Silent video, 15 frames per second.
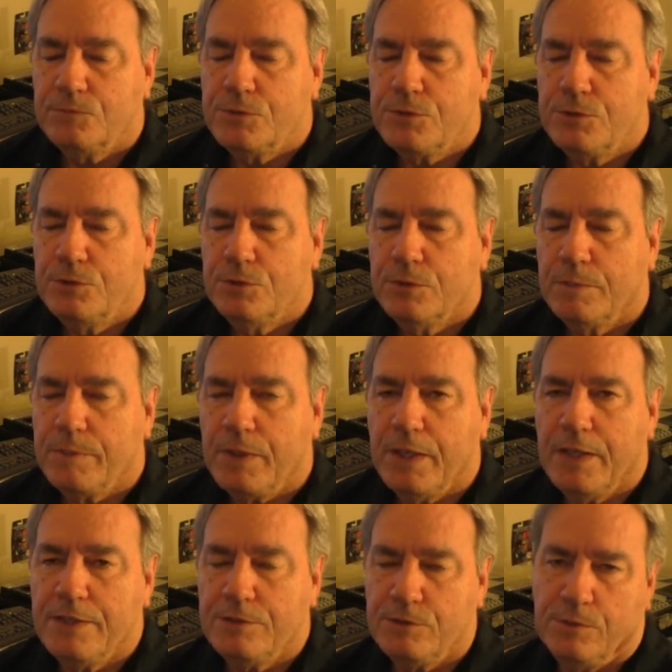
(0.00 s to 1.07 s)
to
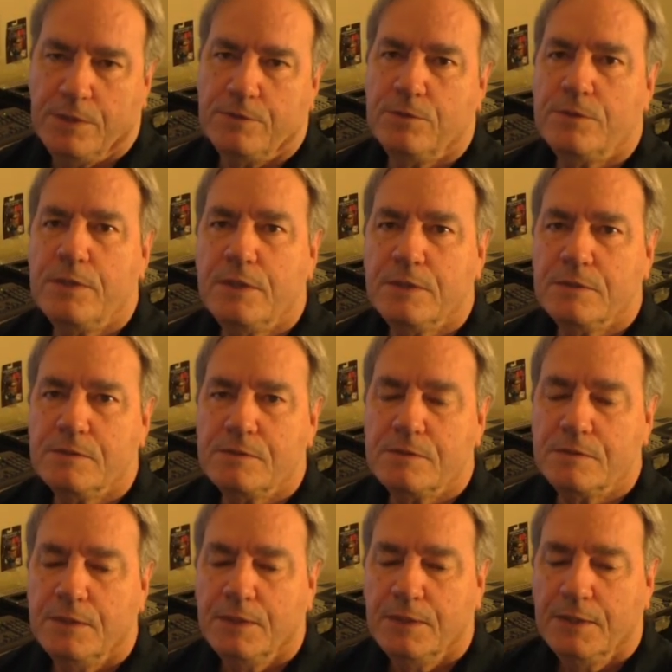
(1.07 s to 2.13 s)
apply to other
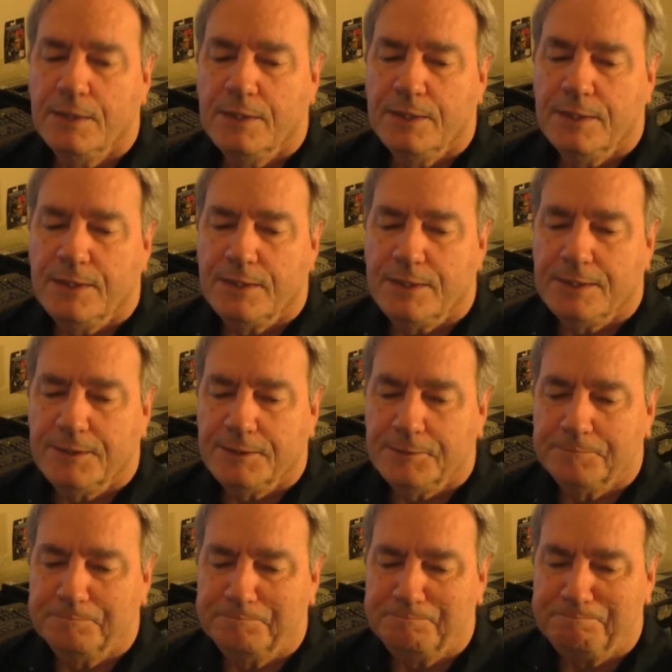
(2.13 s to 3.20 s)
things.
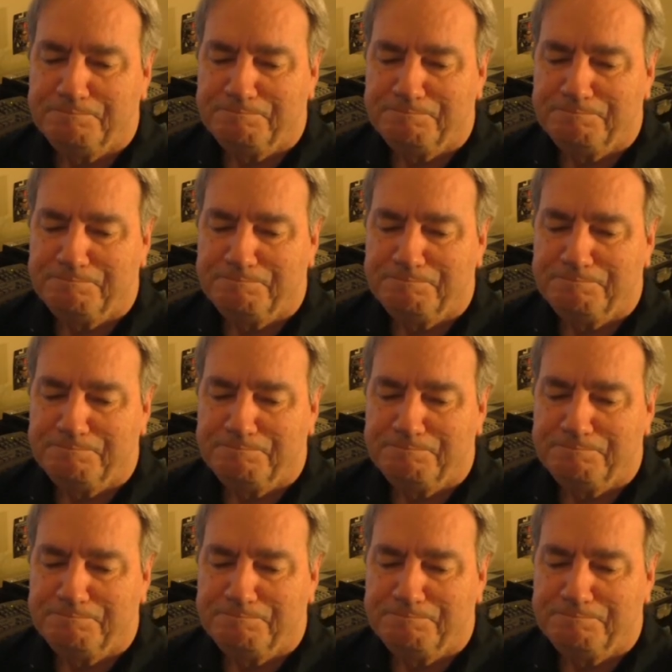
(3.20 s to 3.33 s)
Now,